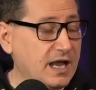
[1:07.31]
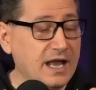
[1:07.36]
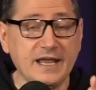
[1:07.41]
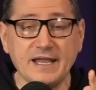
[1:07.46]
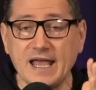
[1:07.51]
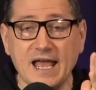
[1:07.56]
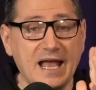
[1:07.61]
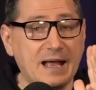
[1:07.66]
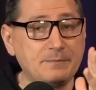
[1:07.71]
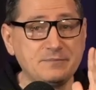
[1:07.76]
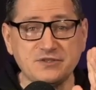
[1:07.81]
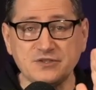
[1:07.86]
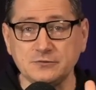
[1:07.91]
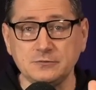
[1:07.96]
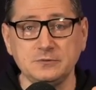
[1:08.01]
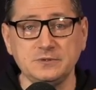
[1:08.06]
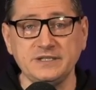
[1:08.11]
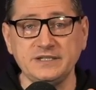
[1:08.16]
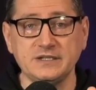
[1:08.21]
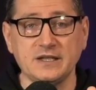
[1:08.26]
I
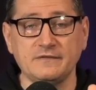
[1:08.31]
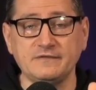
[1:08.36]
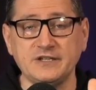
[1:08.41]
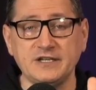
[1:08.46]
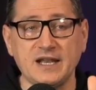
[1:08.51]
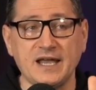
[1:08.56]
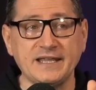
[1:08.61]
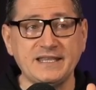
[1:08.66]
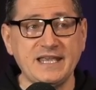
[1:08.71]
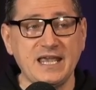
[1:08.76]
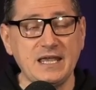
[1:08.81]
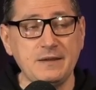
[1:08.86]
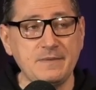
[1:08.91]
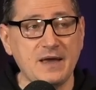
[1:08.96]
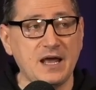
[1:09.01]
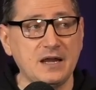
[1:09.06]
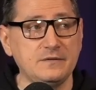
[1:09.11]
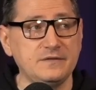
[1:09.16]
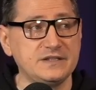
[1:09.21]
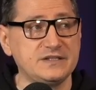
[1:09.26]
absolutely loved it. I came
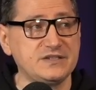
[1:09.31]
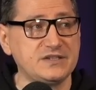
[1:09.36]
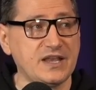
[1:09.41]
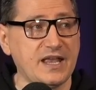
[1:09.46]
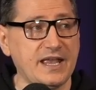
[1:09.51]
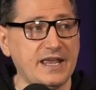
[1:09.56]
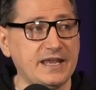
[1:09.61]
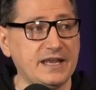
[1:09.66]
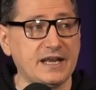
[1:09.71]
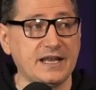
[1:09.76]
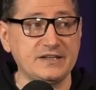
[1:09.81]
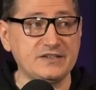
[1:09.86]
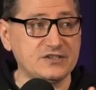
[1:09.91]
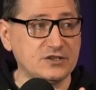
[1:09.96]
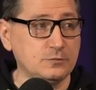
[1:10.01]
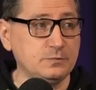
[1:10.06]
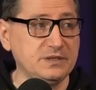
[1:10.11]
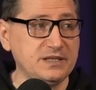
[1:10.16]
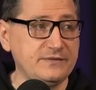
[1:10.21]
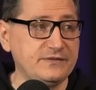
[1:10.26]
out of it saying, and I
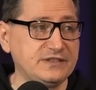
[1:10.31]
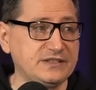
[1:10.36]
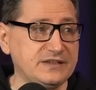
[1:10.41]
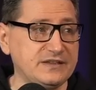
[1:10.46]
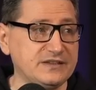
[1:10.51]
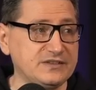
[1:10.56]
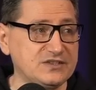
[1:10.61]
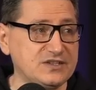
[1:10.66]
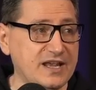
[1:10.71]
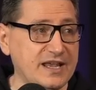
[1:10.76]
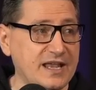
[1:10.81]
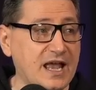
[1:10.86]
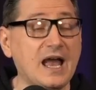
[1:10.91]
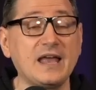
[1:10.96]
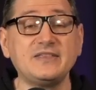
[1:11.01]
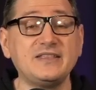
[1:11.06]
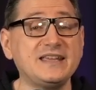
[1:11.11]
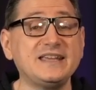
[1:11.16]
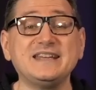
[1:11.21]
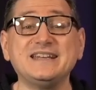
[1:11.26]
still believe it to this day,
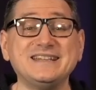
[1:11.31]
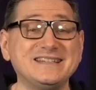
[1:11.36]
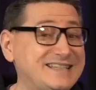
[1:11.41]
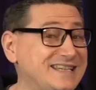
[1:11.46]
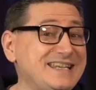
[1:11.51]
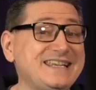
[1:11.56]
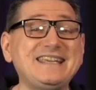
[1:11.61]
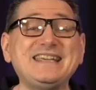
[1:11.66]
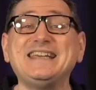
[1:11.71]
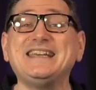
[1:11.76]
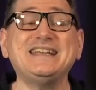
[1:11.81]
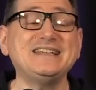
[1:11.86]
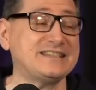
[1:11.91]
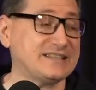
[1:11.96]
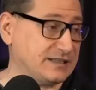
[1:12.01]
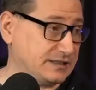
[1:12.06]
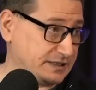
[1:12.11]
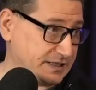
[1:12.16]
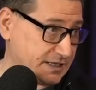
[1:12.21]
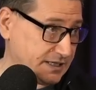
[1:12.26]
I think it is
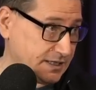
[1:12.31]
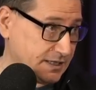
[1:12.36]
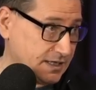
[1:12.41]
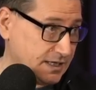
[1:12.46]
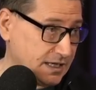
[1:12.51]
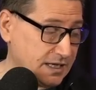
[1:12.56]
easily